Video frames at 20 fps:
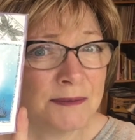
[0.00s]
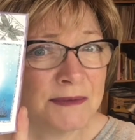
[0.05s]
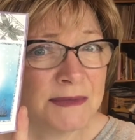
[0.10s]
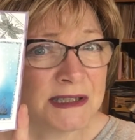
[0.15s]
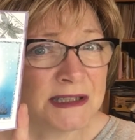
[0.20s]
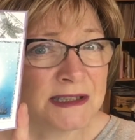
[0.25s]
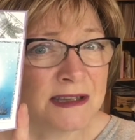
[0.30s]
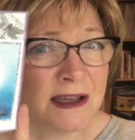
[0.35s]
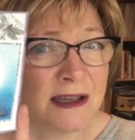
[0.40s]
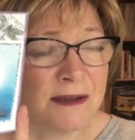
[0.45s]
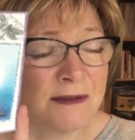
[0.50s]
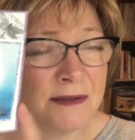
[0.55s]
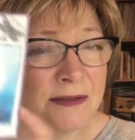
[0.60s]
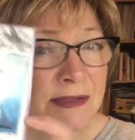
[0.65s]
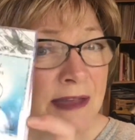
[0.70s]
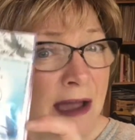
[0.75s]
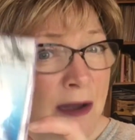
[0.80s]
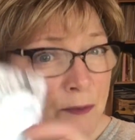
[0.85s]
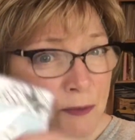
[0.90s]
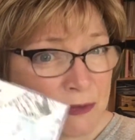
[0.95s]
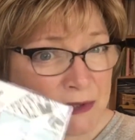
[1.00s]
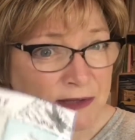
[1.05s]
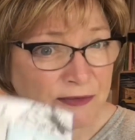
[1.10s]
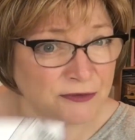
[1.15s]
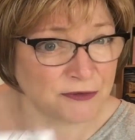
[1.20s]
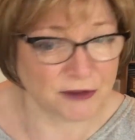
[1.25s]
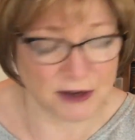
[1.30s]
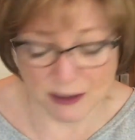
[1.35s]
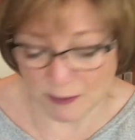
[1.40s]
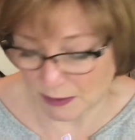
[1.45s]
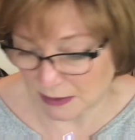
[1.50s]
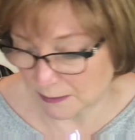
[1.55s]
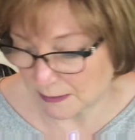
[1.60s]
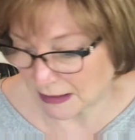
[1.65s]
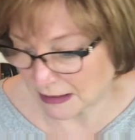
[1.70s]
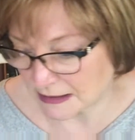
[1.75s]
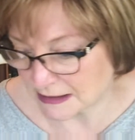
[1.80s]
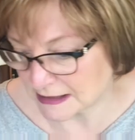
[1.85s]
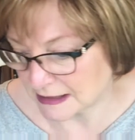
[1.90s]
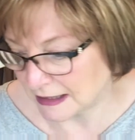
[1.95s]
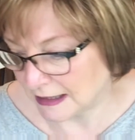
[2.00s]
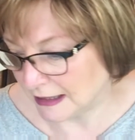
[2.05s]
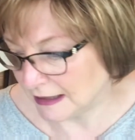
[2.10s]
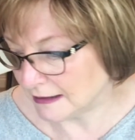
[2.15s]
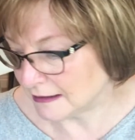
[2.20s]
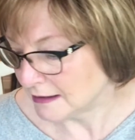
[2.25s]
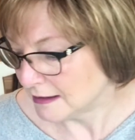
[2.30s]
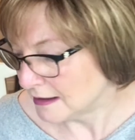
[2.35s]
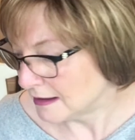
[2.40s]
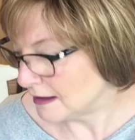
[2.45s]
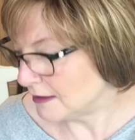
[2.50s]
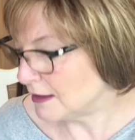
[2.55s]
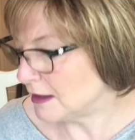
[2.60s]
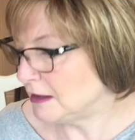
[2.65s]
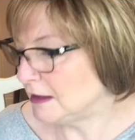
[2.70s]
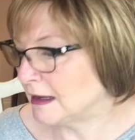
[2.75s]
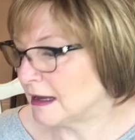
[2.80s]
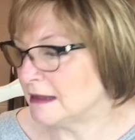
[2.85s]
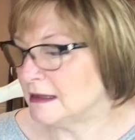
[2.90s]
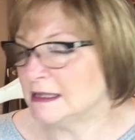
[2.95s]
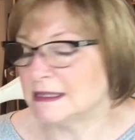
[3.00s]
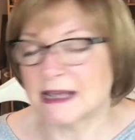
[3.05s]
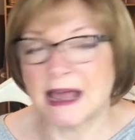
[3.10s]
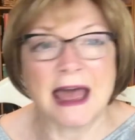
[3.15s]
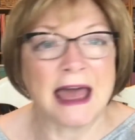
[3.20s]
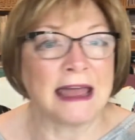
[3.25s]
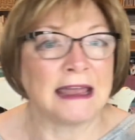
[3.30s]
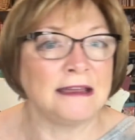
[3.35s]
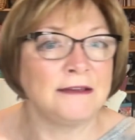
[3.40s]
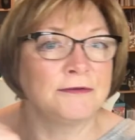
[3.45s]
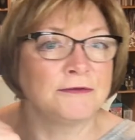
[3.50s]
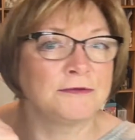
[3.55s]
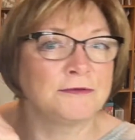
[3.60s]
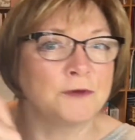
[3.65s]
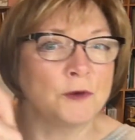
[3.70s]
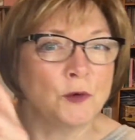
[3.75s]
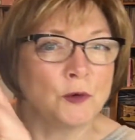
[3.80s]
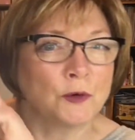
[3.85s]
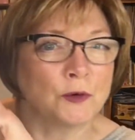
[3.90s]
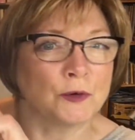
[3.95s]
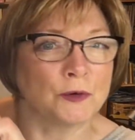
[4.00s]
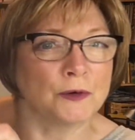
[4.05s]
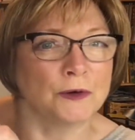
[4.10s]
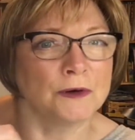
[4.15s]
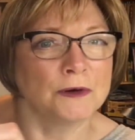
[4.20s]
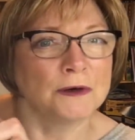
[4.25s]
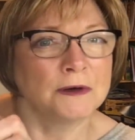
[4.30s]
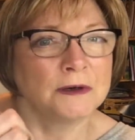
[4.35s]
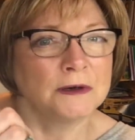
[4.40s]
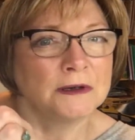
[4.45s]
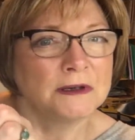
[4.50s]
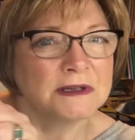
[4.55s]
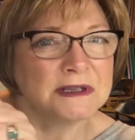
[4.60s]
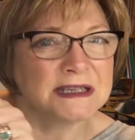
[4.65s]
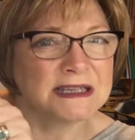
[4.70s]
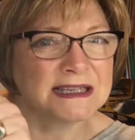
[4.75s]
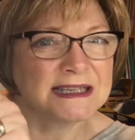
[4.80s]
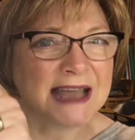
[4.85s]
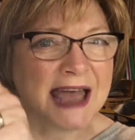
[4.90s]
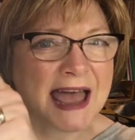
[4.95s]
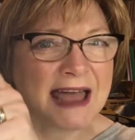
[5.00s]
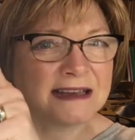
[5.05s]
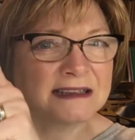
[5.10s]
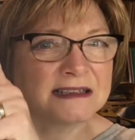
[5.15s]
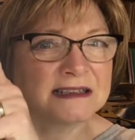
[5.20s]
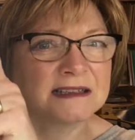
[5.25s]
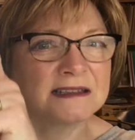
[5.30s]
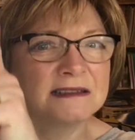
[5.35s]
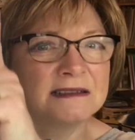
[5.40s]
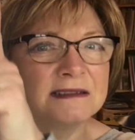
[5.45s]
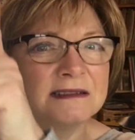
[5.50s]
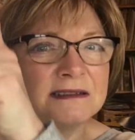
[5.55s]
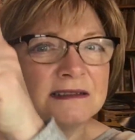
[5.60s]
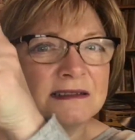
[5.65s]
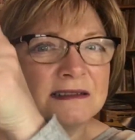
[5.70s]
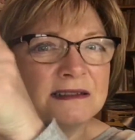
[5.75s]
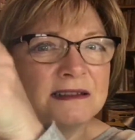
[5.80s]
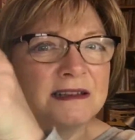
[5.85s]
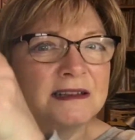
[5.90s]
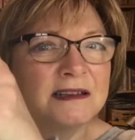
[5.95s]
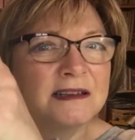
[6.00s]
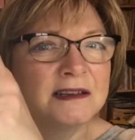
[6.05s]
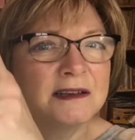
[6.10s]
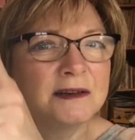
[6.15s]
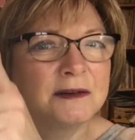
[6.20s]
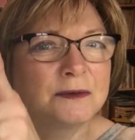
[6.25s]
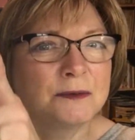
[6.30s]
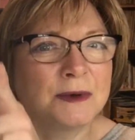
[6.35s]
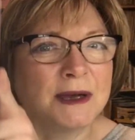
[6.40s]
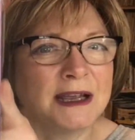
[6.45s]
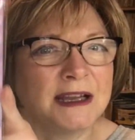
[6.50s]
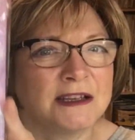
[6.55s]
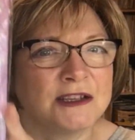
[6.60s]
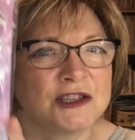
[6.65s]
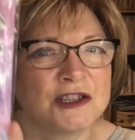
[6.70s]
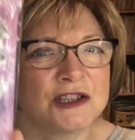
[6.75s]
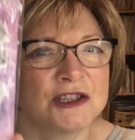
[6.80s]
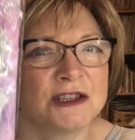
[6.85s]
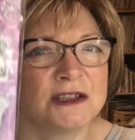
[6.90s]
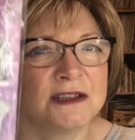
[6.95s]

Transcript: So that was free with a magazine. And then you get this A4 set, which